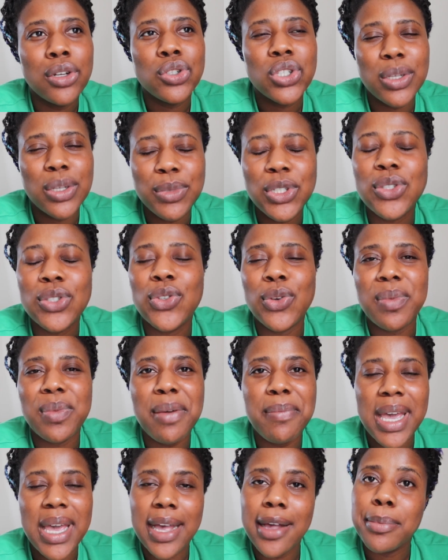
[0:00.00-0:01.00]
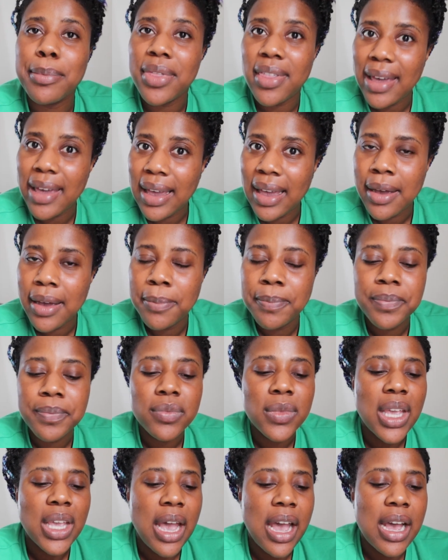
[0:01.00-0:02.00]
So let me just do my makeup there.
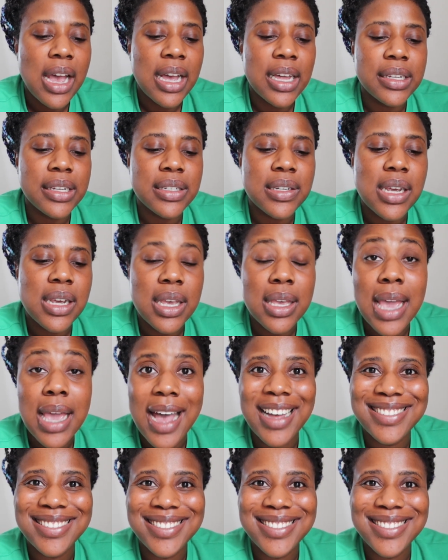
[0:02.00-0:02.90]
And yeah.